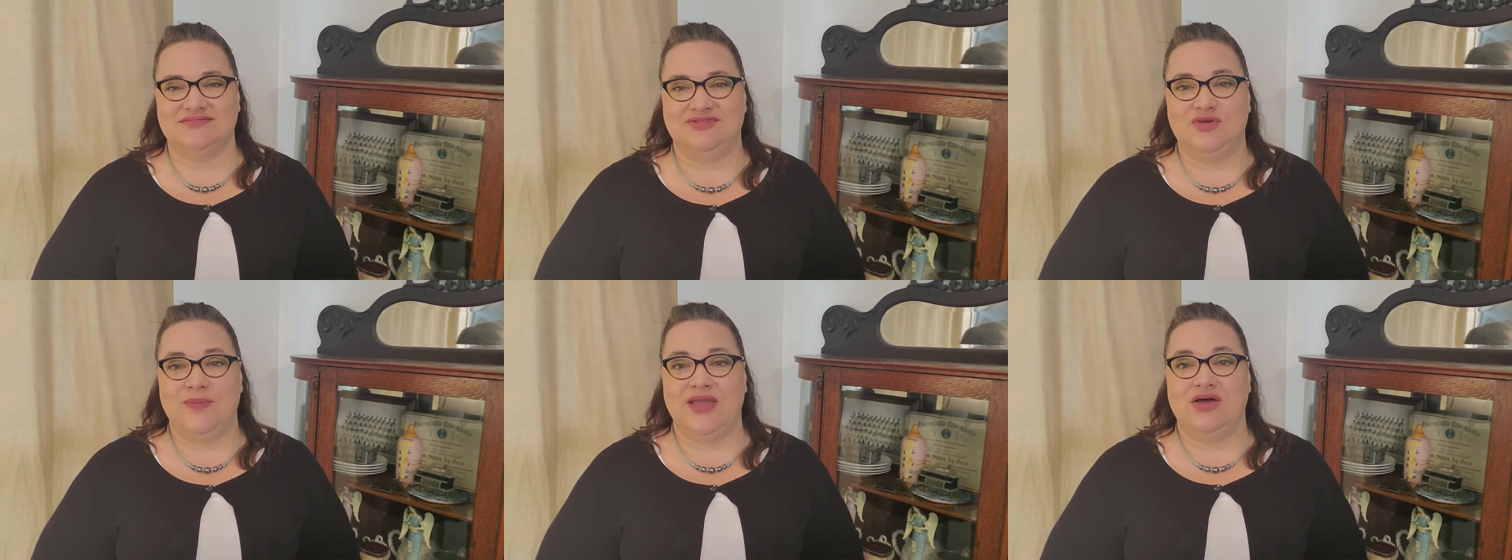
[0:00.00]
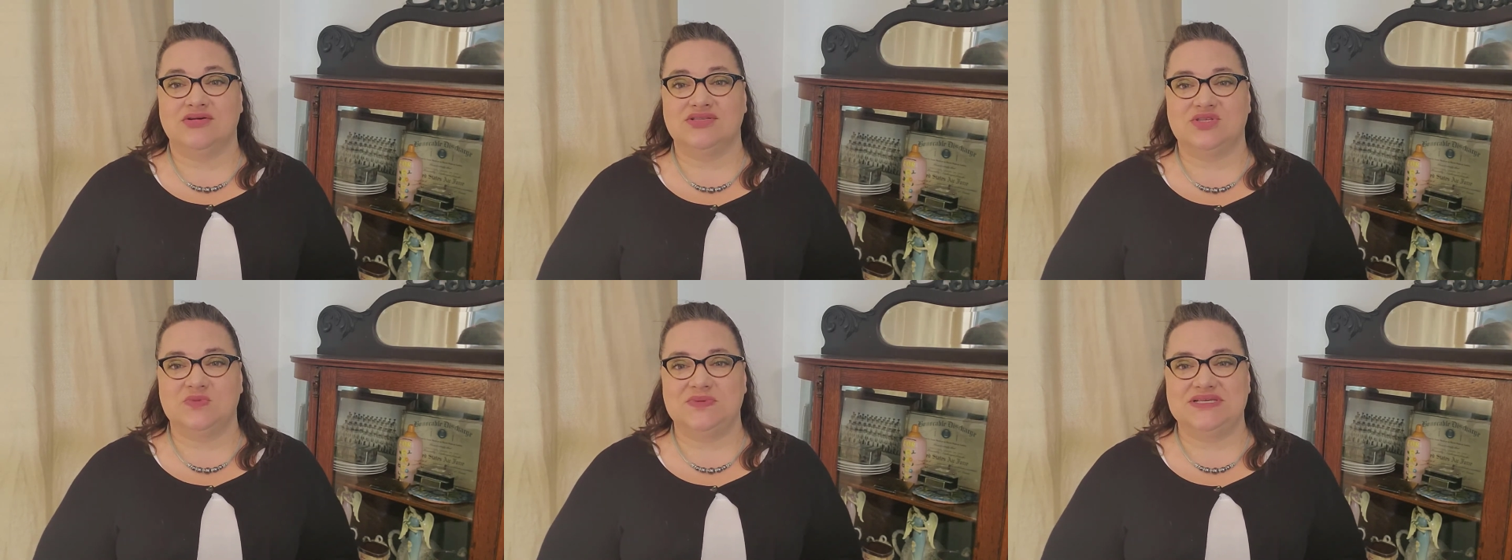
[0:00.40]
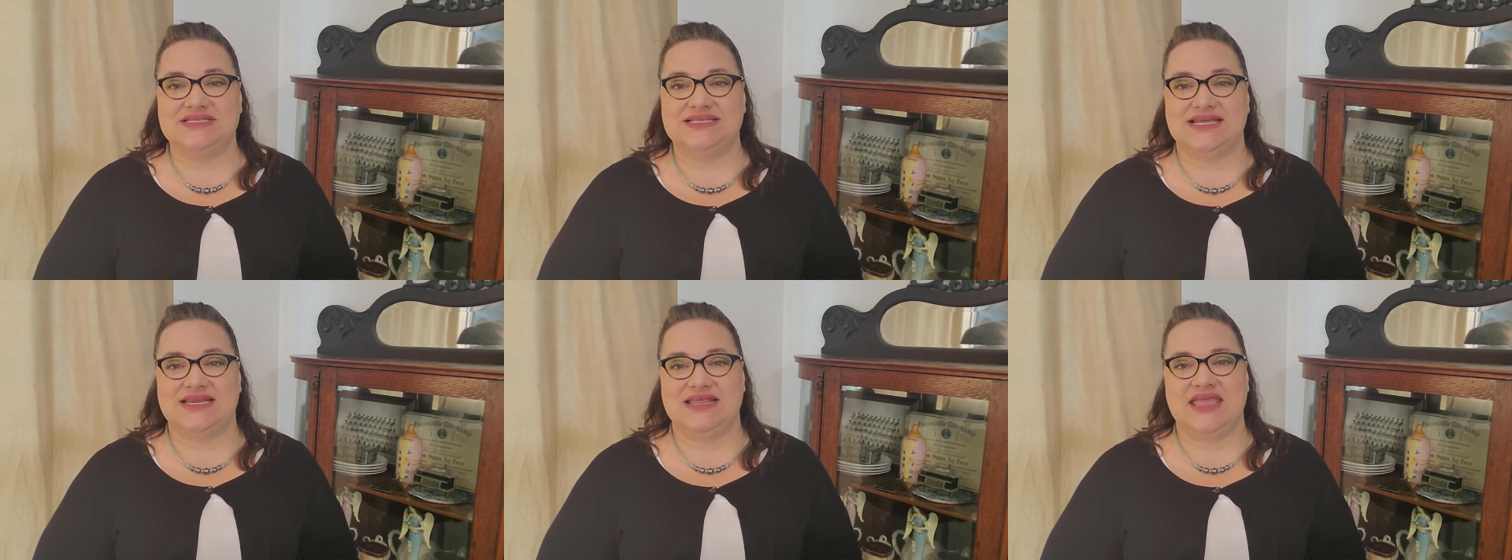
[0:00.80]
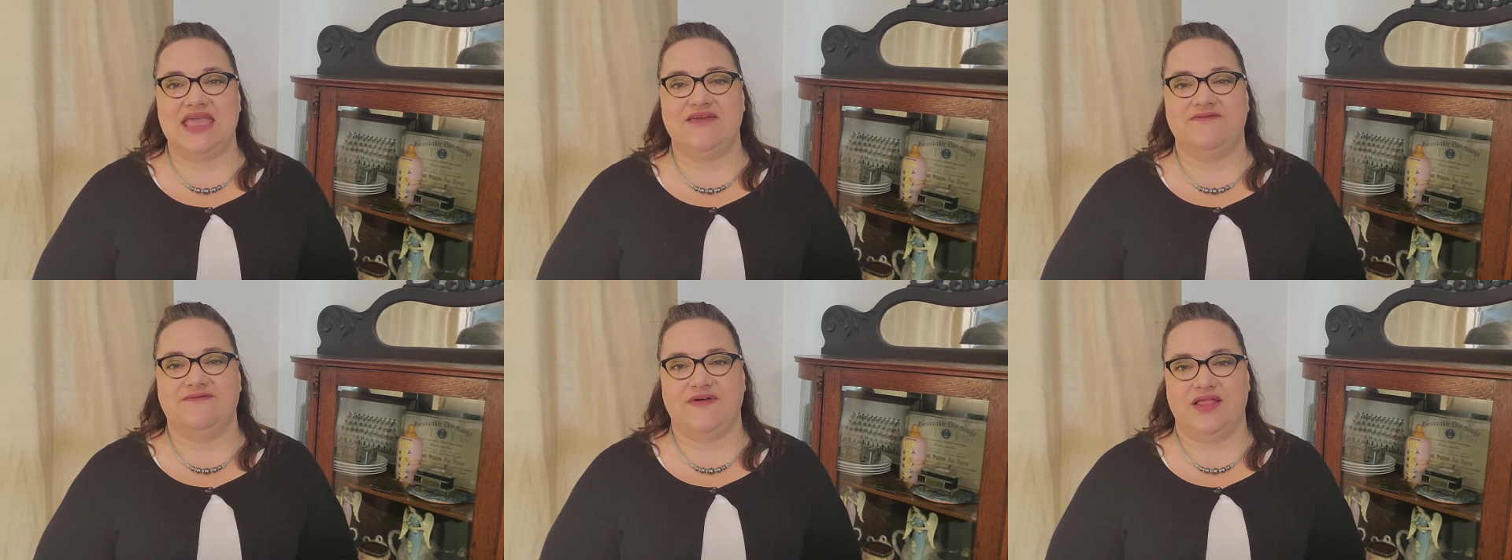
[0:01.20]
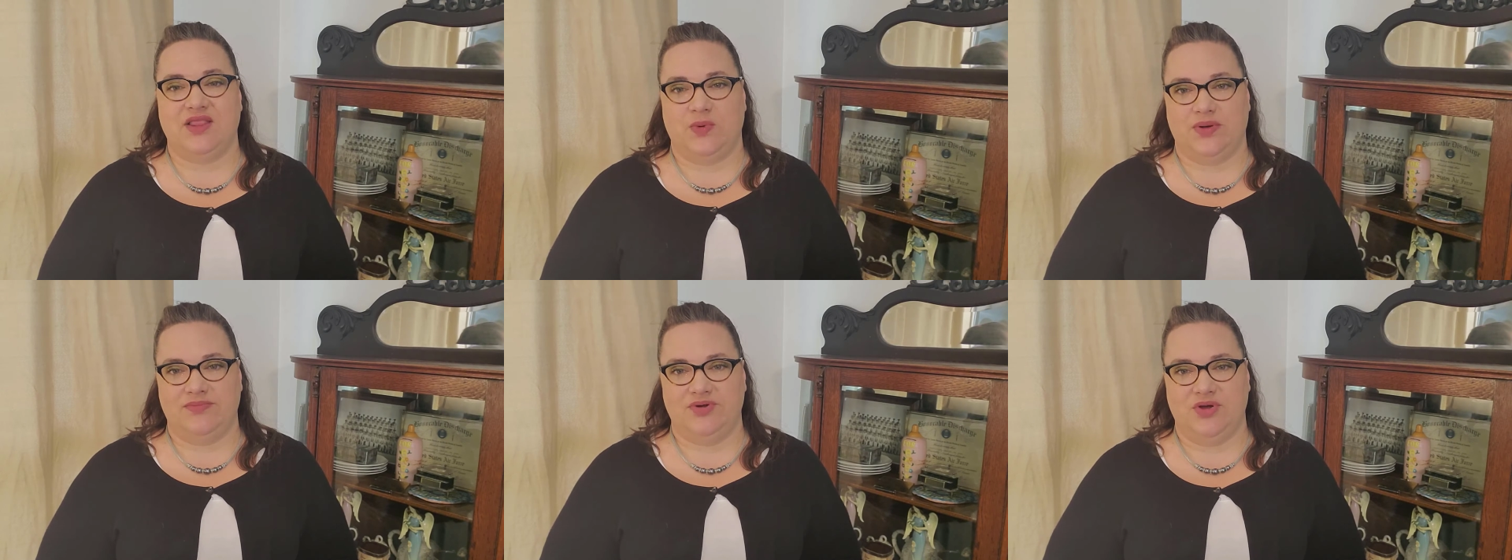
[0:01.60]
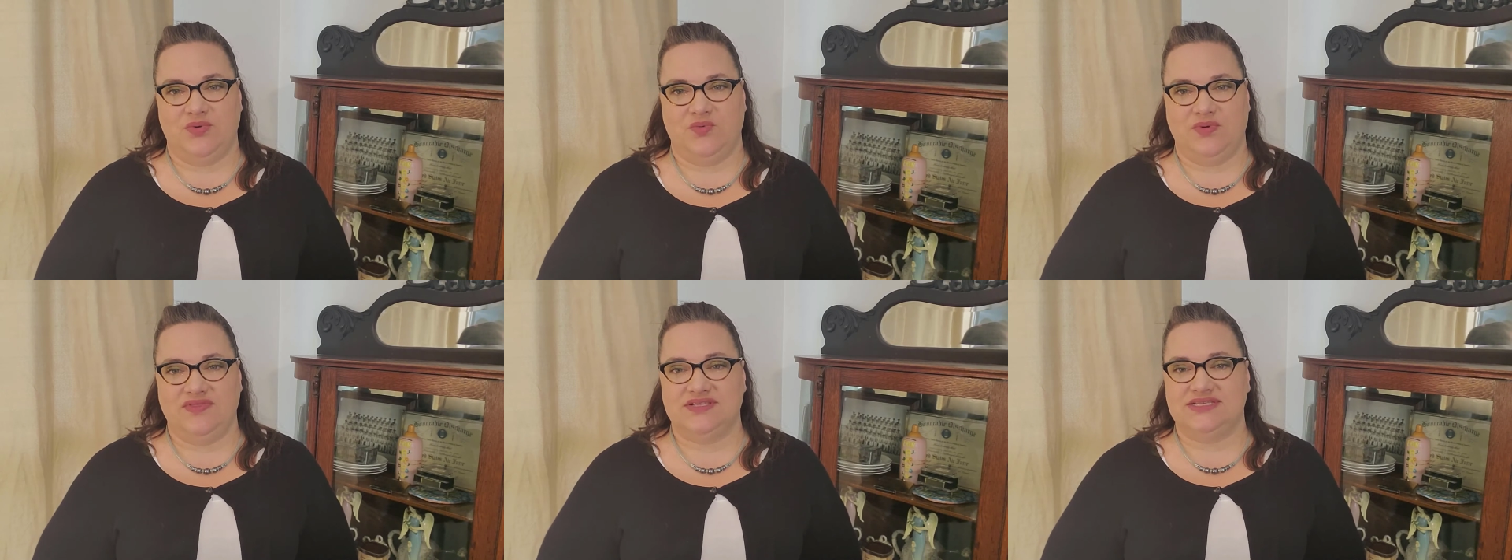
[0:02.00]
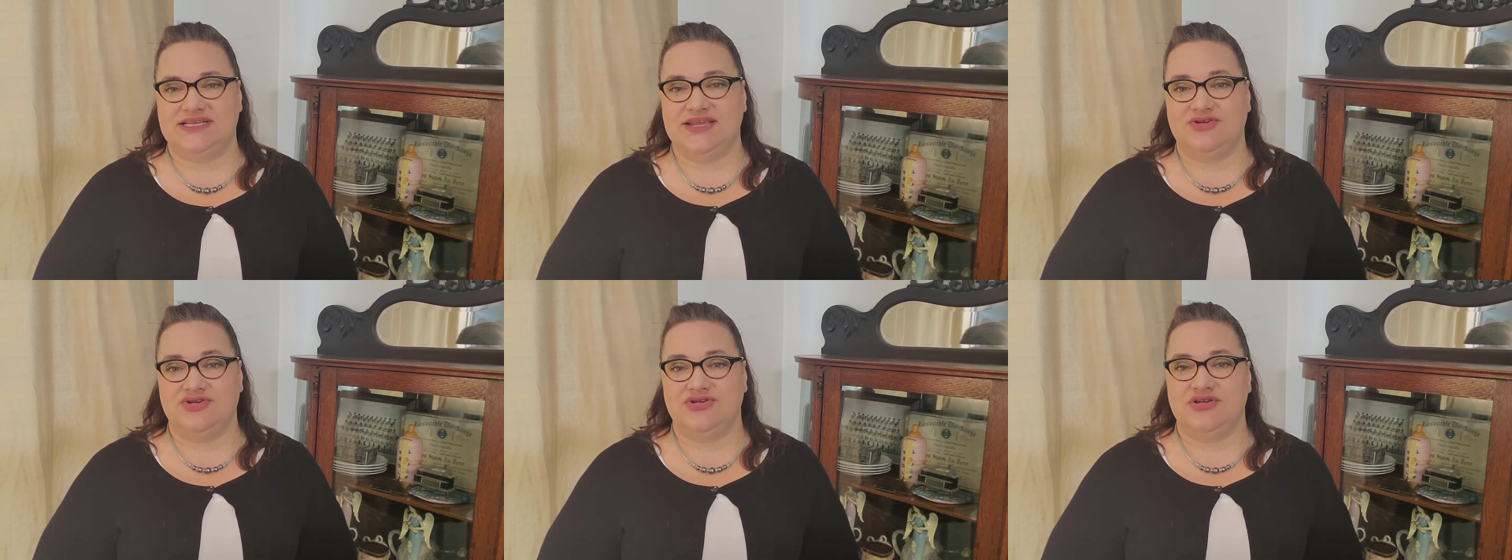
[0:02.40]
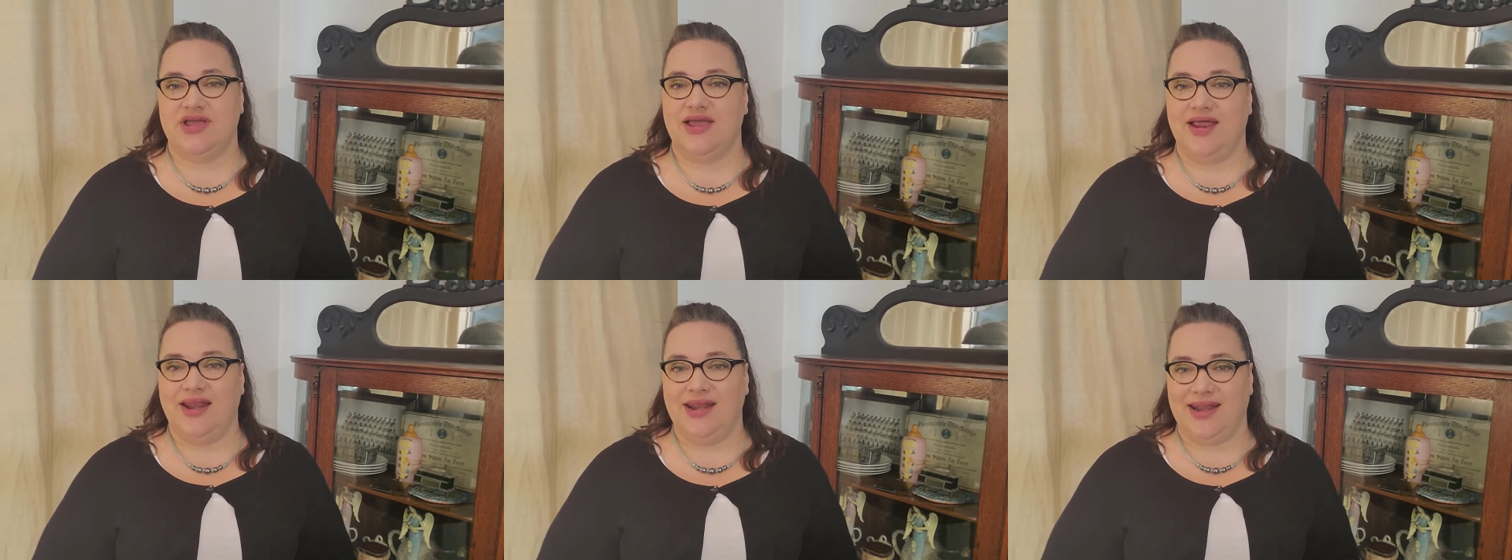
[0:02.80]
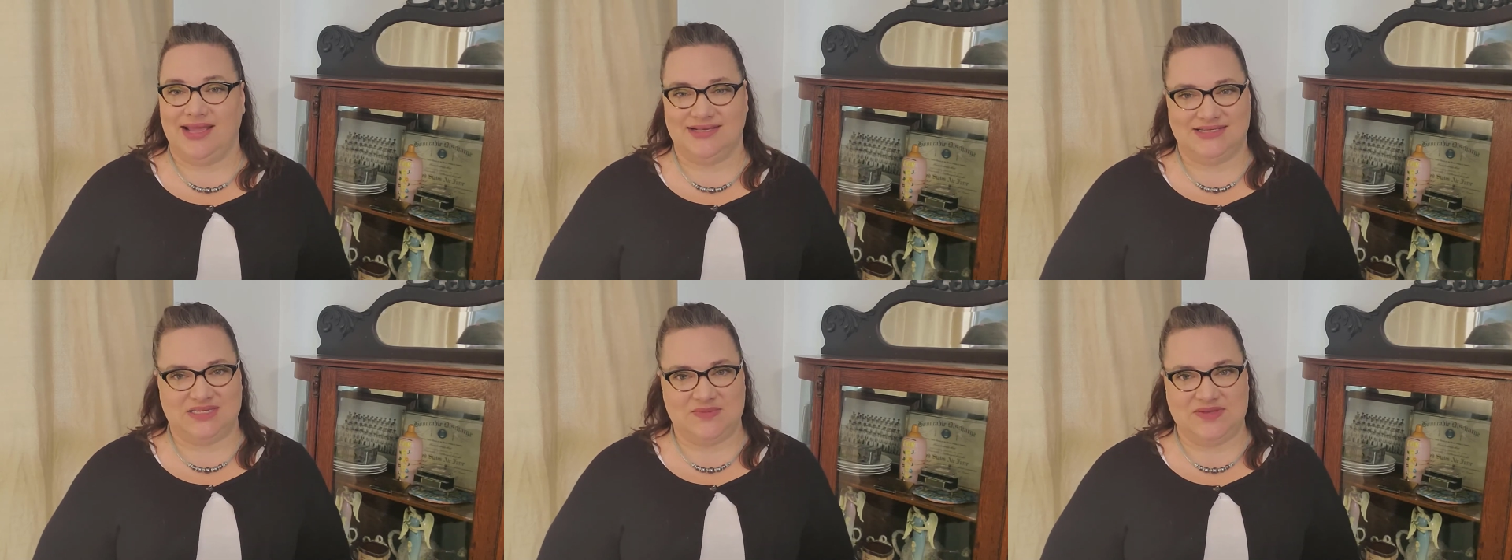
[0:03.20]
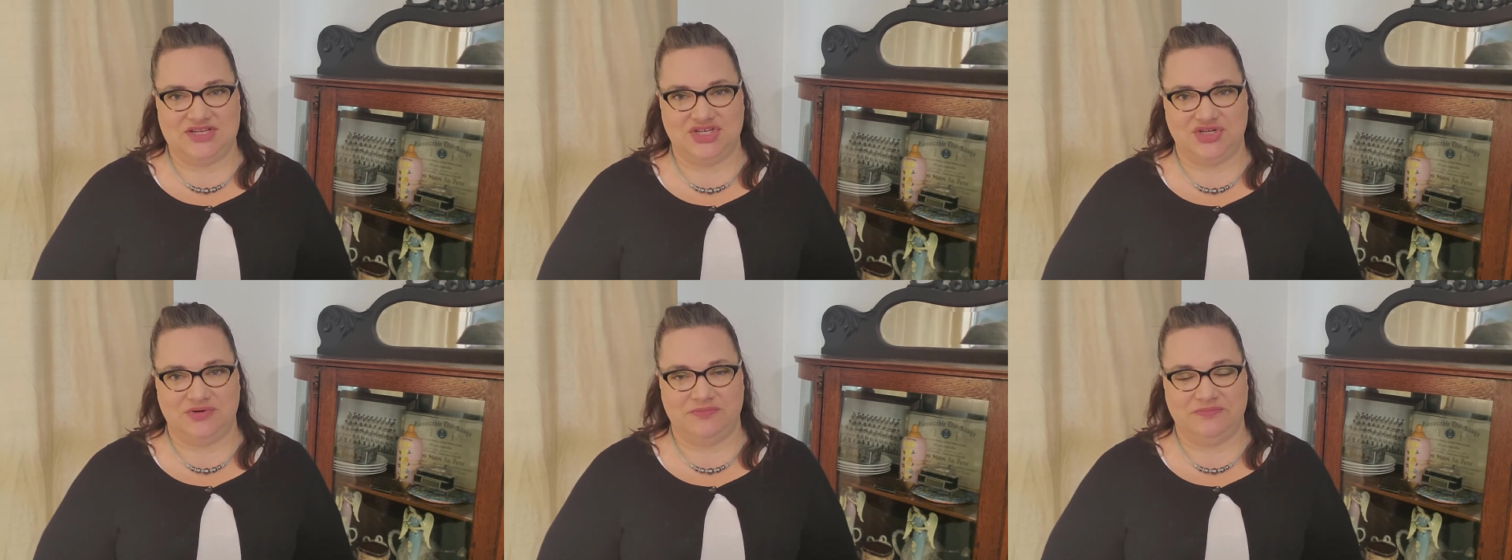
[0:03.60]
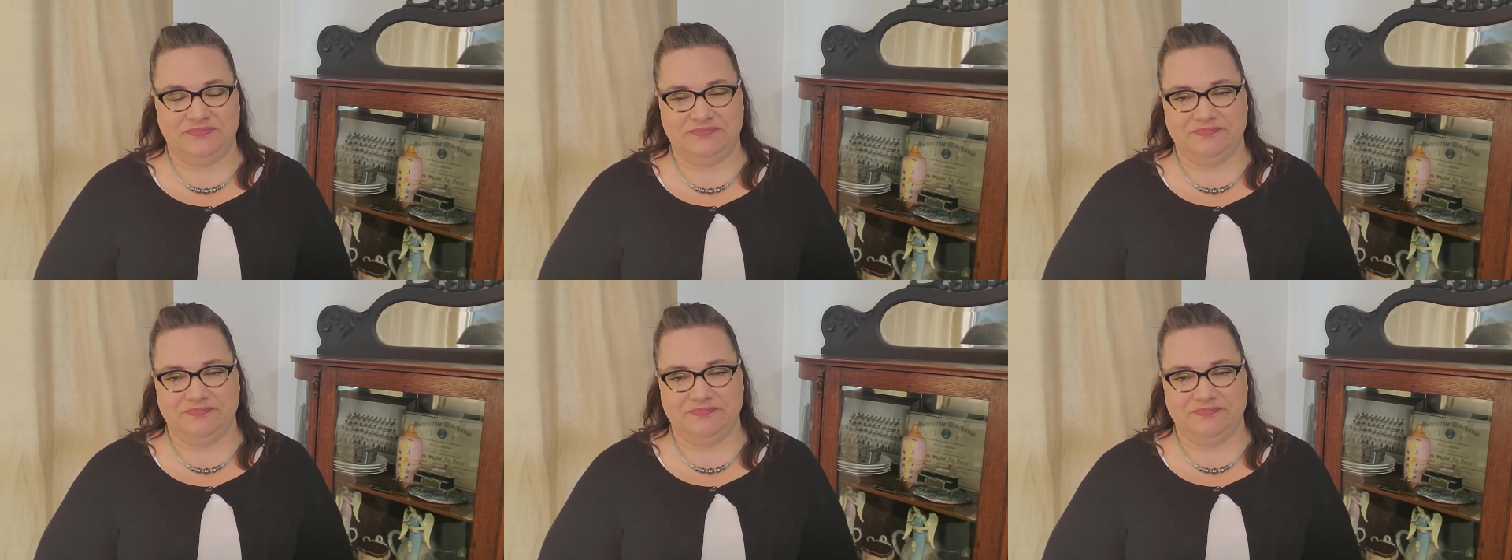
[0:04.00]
you may also be sending a follow-up note with a standard, "Nice to meet you."